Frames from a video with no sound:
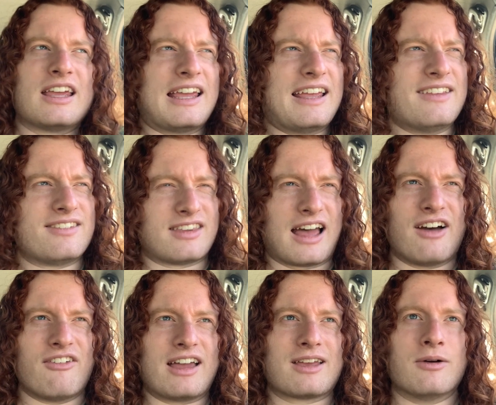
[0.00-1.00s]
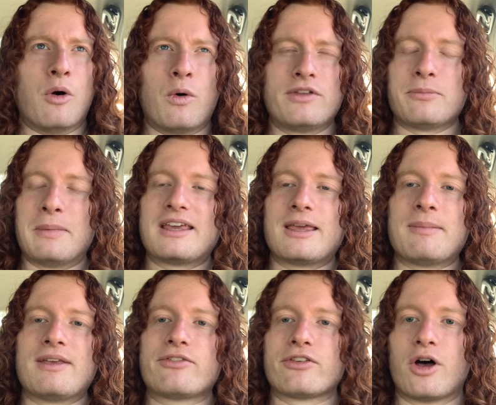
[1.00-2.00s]
is that like what's making
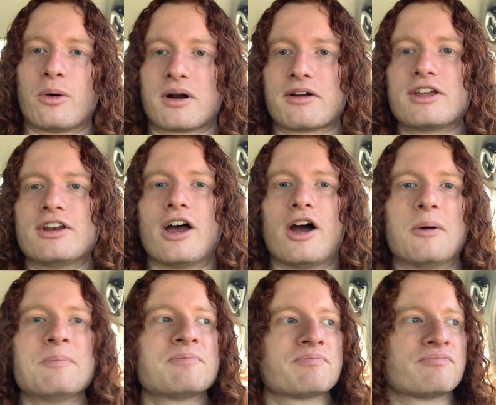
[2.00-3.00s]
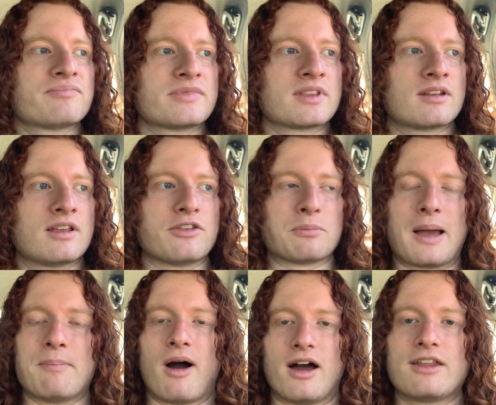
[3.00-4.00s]
me slower, you know? Is my
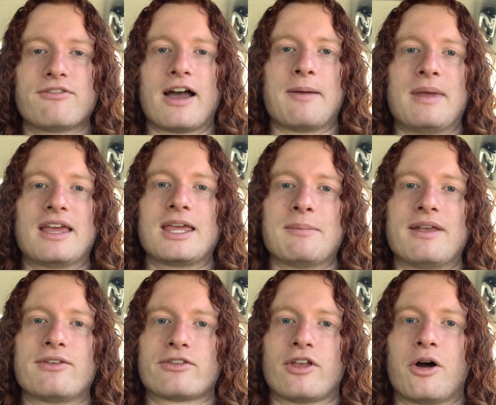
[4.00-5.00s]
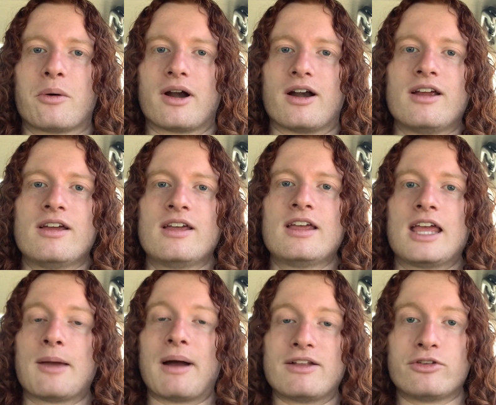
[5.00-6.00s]
body fat making me slower?
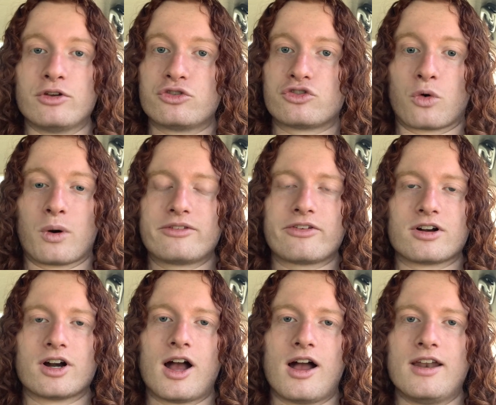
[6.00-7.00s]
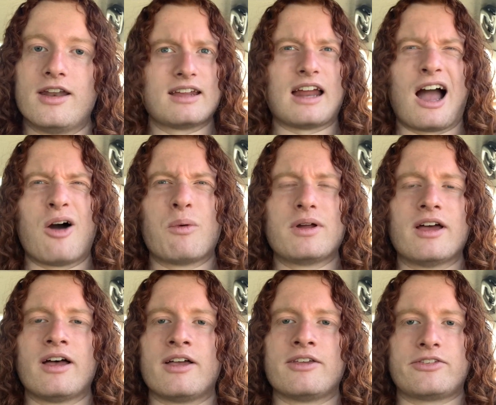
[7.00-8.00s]
Am I too short to run? And I don't want
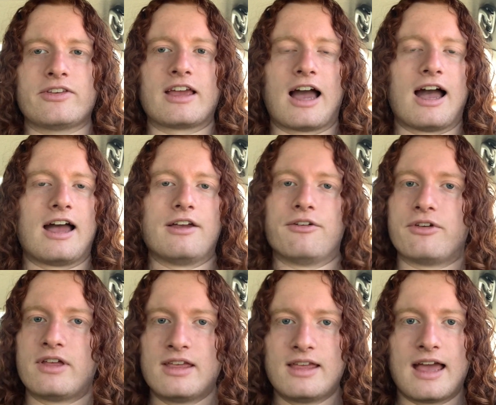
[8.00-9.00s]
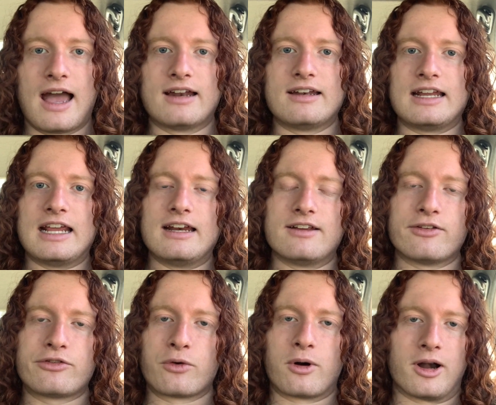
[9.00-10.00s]
to say I've had an eating
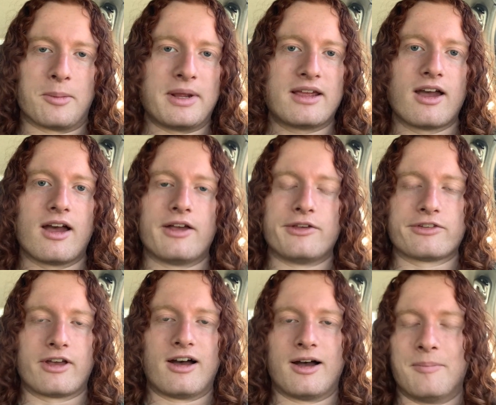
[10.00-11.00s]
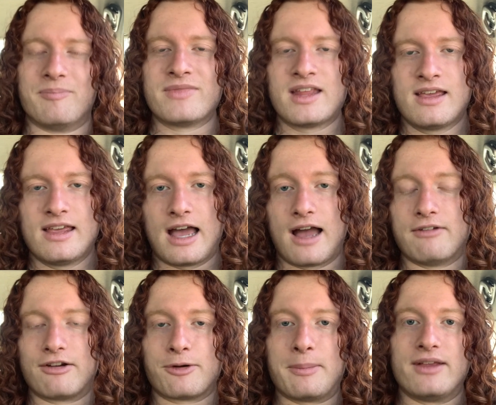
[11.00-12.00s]
disorder because I've
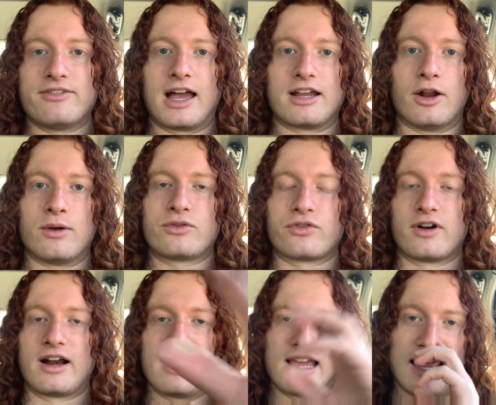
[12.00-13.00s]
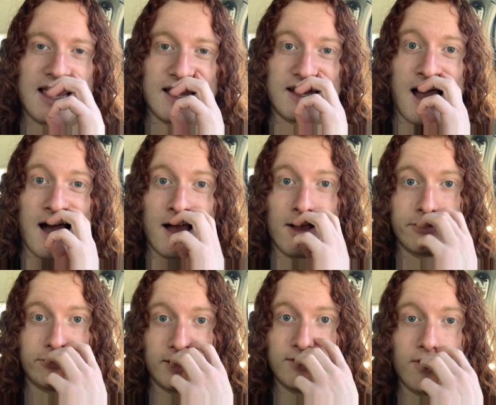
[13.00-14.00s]
never been diagnosed for it, and I
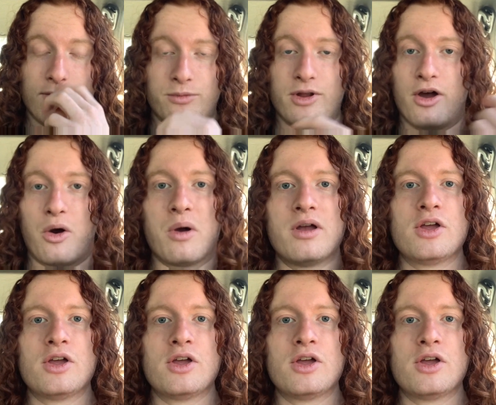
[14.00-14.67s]
honestly don't know